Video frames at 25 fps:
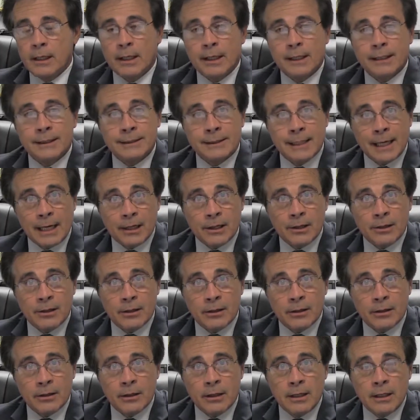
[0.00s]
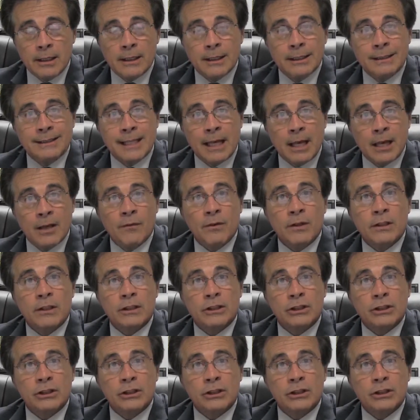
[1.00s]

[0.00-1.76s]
executor is having